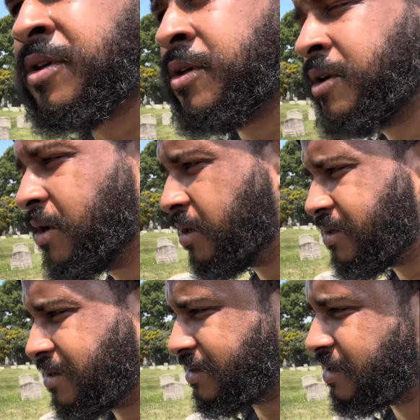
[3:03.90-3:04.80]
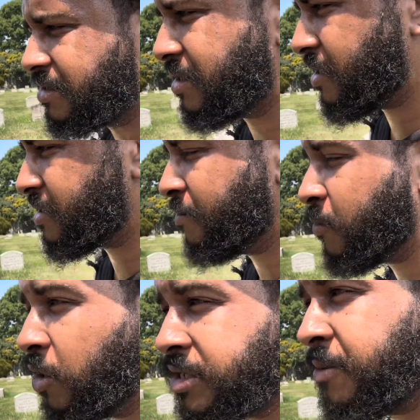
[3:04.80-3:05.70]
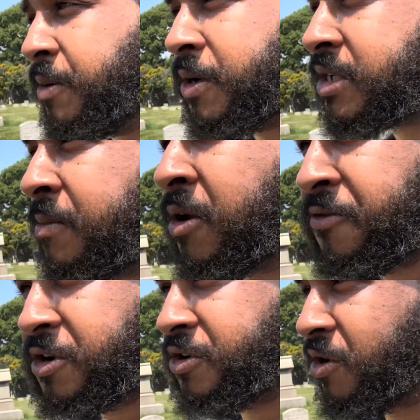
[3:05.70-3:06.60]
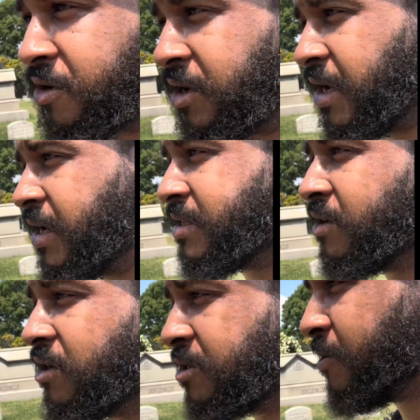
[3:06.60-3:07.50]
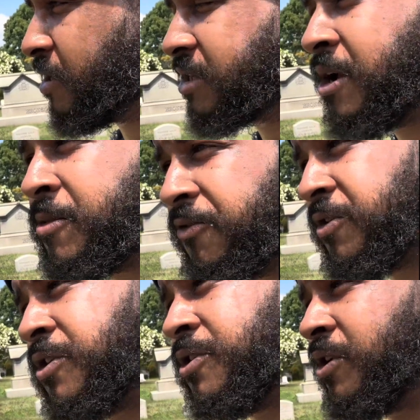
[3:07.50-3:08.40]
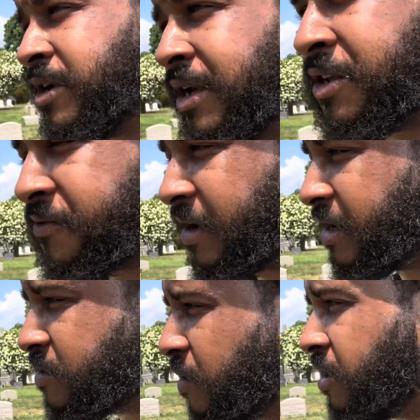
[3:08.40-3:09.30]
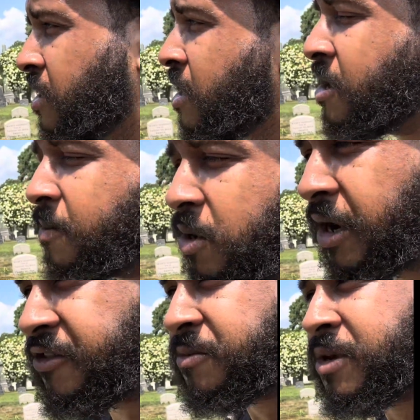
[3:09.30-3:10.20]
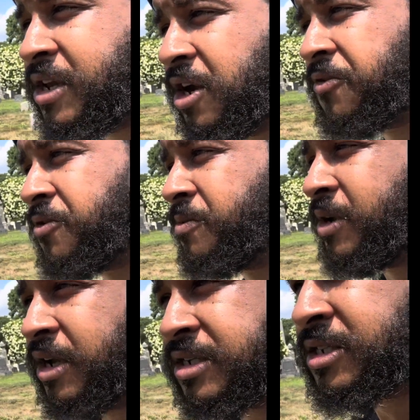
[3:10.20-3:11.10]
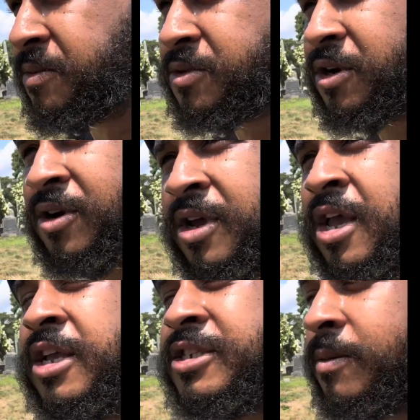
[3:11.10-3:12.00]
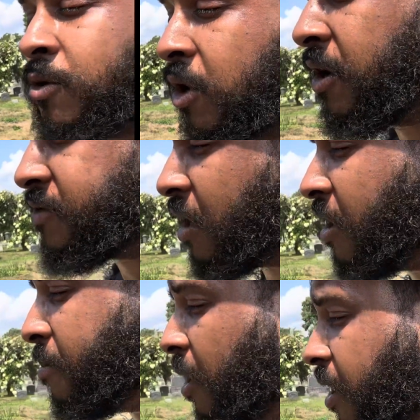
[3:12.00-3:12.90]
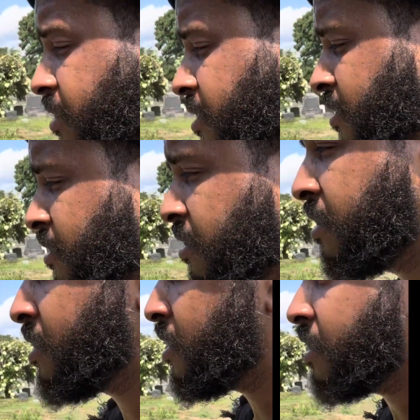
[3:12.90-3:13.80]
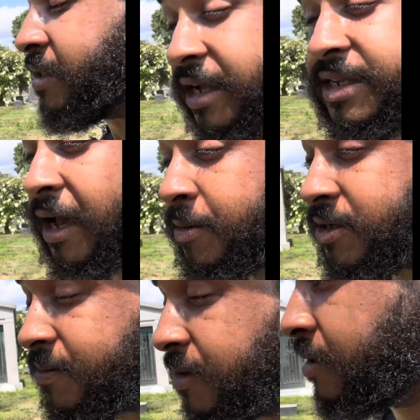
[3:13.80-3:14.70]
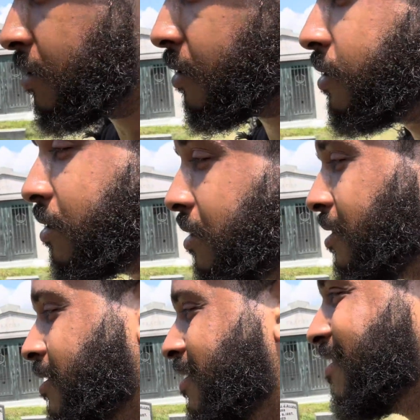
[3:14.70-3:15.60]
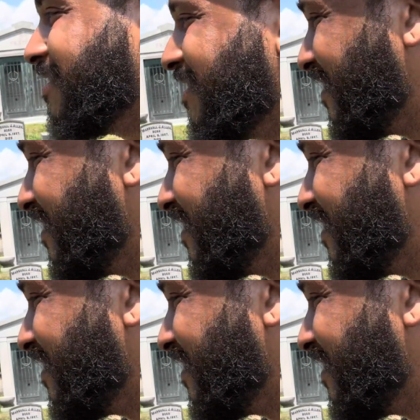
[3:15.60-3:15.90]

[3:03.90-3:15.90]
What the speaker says: because essentially, some people just come here for the dirt, not necessarily a spirit, they just come here for the dirt, and that's fine as well. But you have to be careful because some graves are unmarked. That's happened to me.